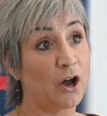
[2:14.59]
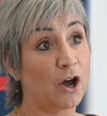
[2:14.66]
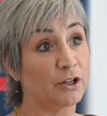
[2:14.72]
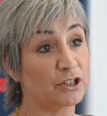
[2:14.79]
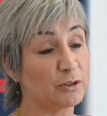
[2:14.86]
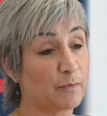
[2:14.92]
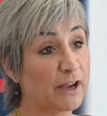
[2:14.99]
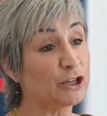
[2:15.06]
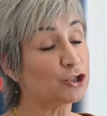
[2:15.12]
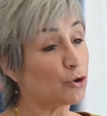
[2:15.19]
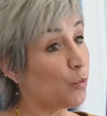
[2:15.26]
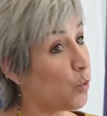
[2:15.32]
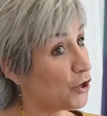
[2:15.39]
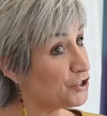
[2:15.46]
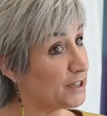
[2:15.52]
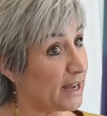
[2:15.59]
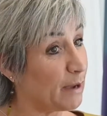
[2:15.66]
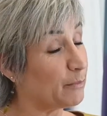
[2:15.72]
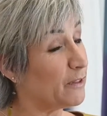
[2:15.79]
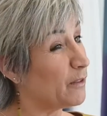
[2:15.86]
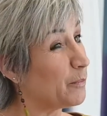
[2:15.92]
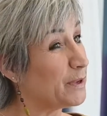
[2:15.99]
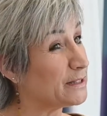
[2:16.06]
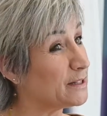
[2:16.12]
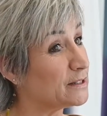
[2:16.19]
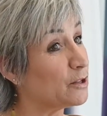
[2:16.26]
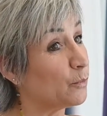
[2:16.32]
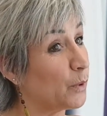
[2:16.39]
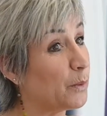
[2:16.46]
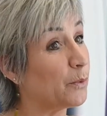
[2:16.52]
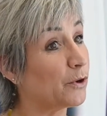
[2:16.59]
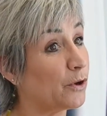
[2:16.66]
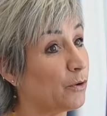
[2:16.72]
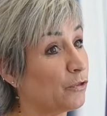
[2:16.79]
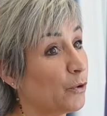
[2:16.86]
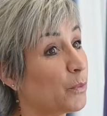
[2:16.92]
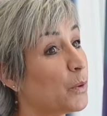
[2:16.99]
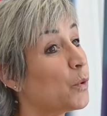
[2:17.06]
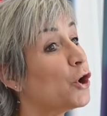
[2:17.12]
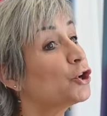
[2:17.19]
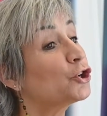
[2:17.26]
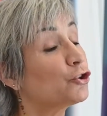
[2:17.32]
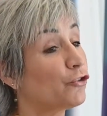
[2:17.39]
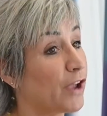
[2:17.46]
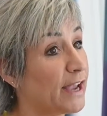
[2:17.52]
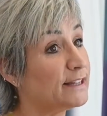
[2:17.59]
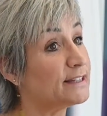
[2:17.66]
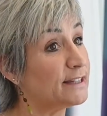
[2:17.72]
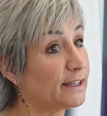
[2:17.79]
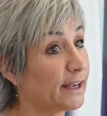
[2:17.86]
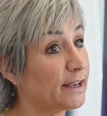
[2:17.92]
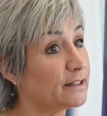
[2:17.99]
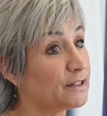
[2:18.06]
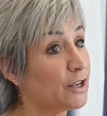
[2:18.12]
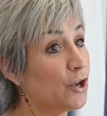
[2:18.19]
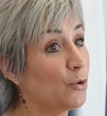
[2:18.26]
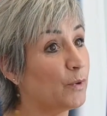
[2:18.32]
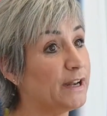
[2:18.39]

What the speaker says: and to make sure wasn't happening in the business, that we weren't creating it.